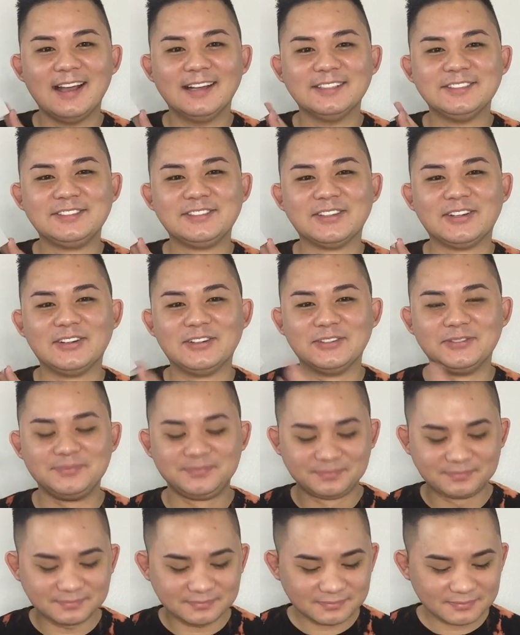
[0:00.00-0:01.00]
So,
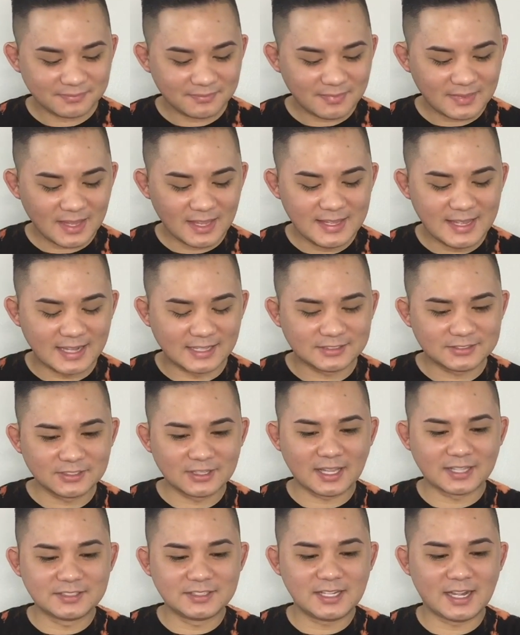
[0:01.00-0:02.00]
yeah, so
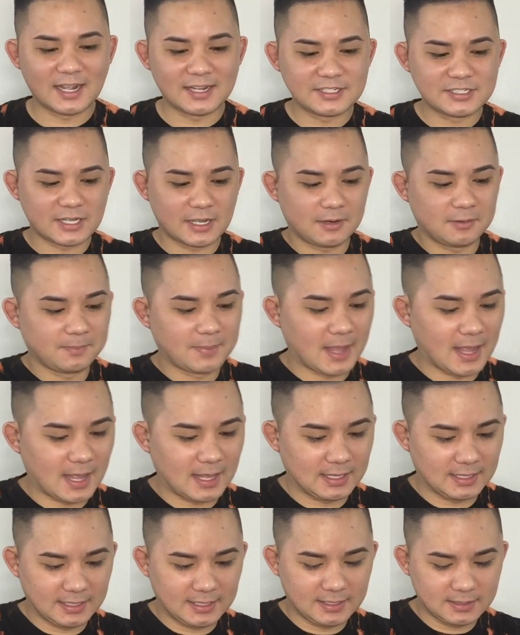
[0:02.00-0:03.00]
that's the eyeshadow
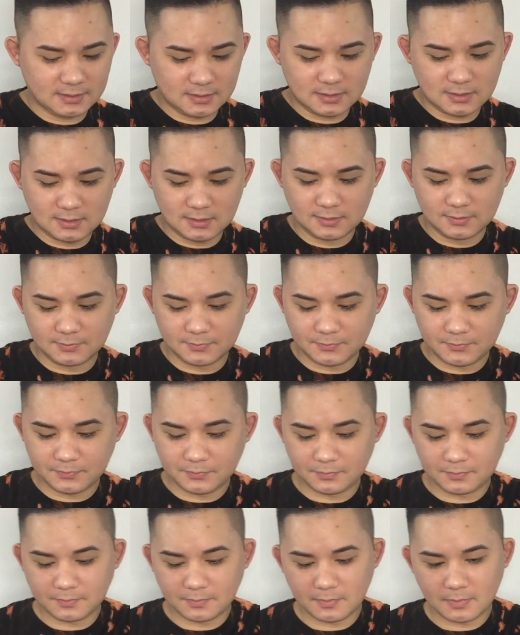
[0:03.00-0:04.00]
palette.
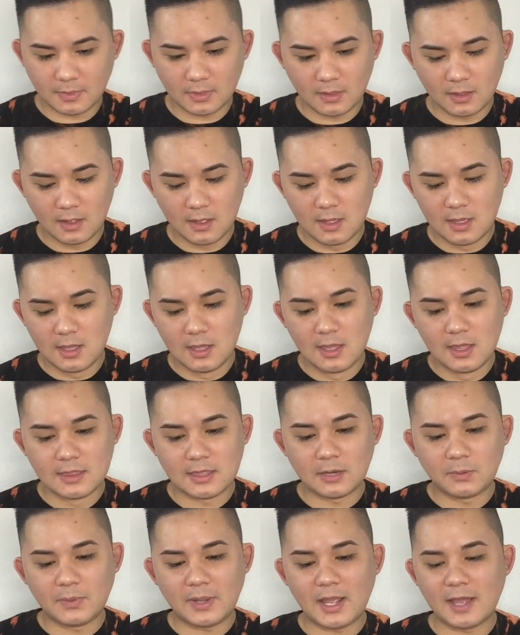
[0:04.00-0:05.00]

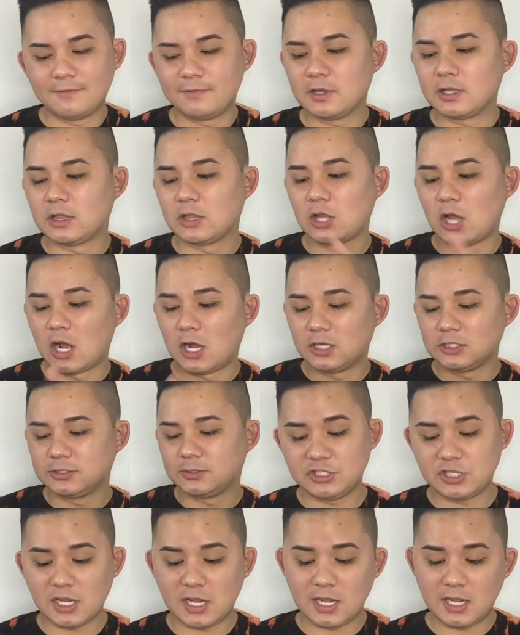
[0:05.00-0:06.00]
Then we have a gloss
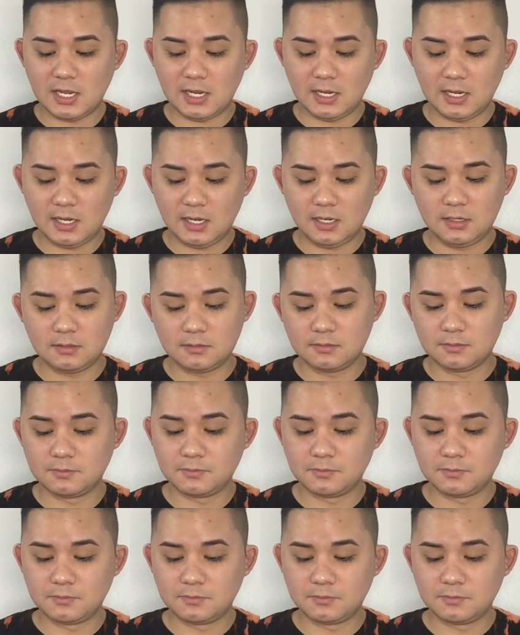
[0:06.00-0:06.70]
shade,